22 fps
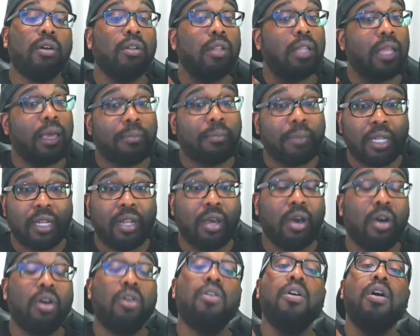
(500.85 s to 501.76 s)
Let me
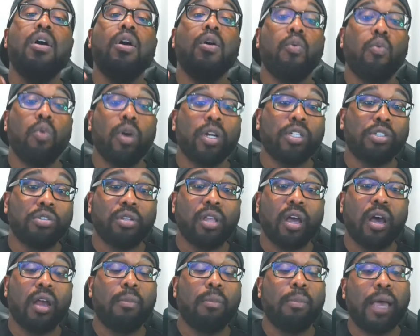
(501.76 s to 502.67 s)
know what you
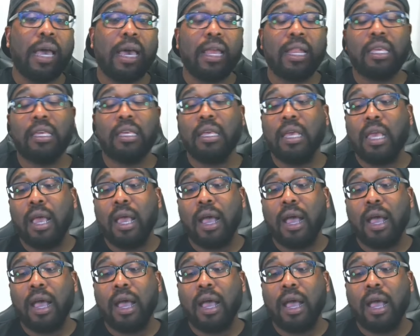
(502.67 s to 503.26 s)
thought about it